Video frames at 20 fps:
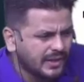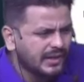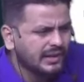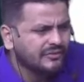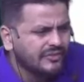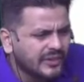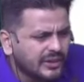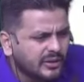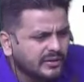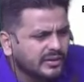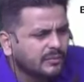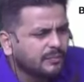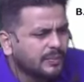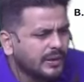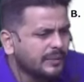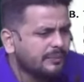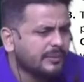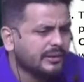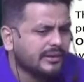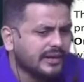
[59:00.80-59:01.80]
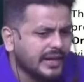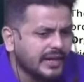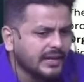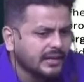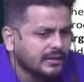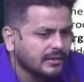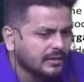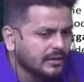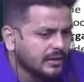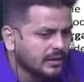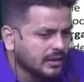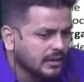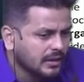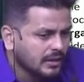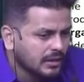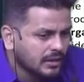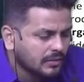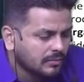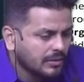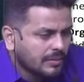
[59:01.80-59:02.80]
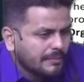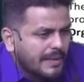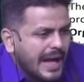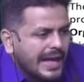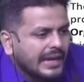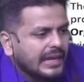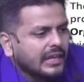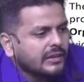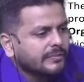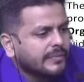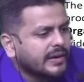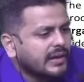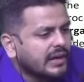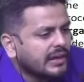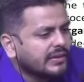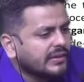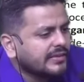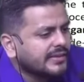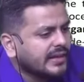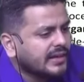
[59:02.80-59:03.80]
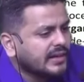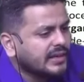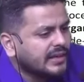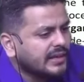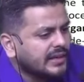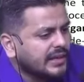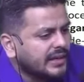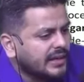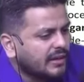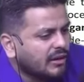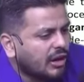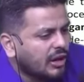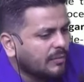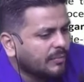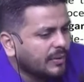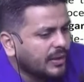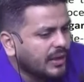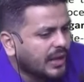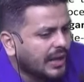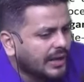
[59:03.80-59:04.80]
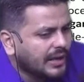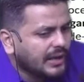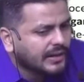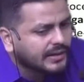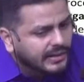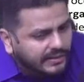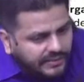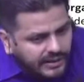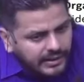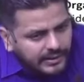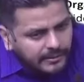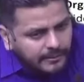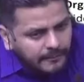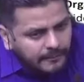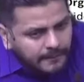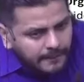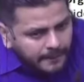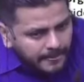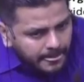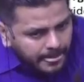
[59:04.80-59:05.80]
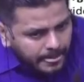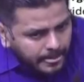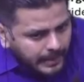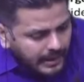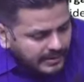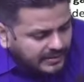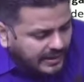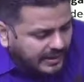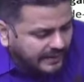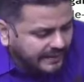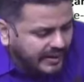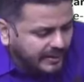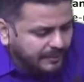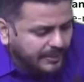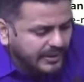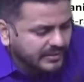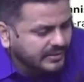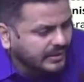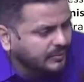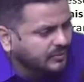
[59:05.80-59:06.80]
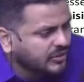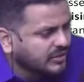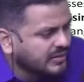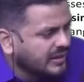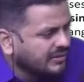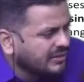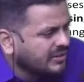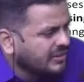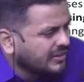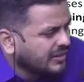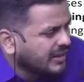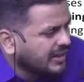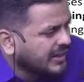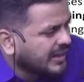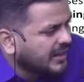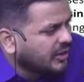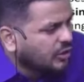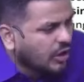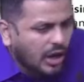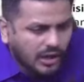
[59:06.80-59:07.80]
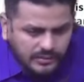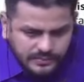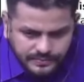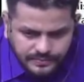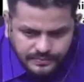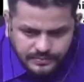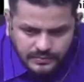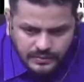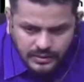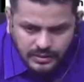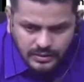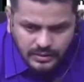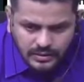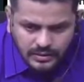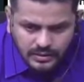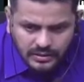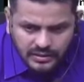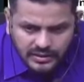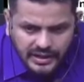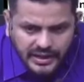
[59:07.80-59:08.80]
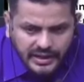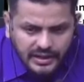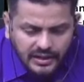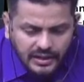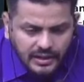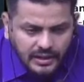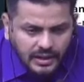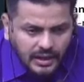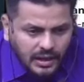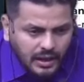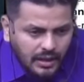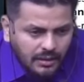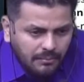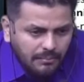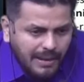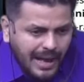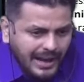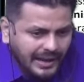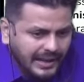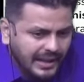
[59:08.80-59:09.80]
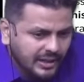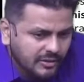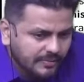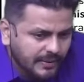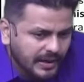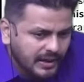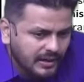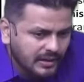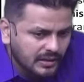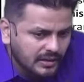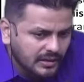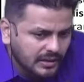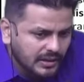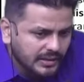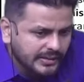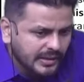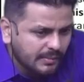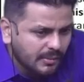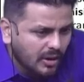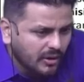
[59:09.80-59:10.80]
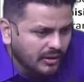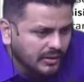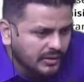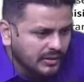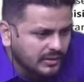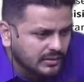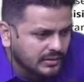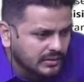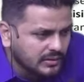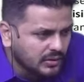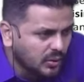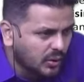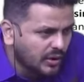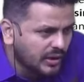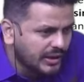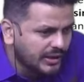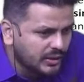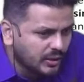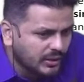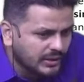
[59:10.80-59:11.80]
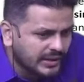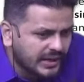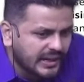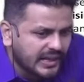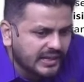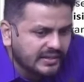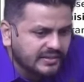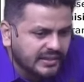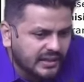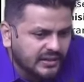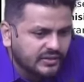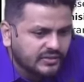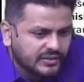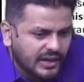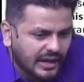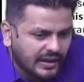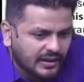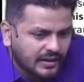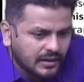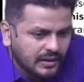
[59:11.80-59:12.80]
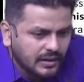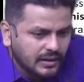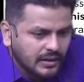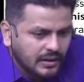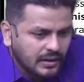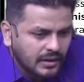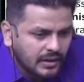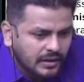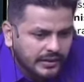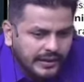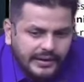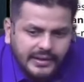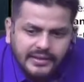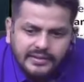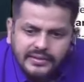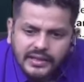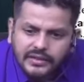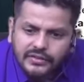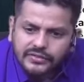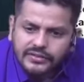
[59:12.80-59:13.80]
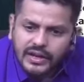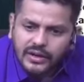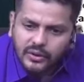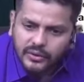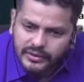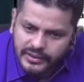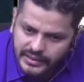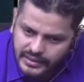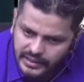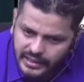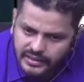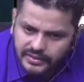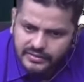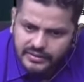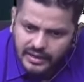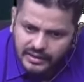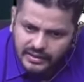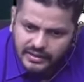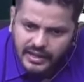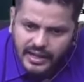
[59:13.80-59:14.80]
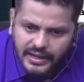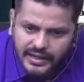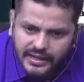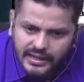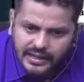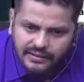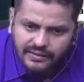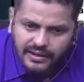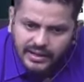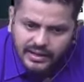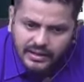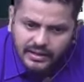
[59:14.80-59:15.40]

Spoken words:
referring to some people, right? But management necessarily need not be higher level. That's another perception that we generally get wrong, right? Management is about, you only told, getting things done. Getting things done only gets done in the high level,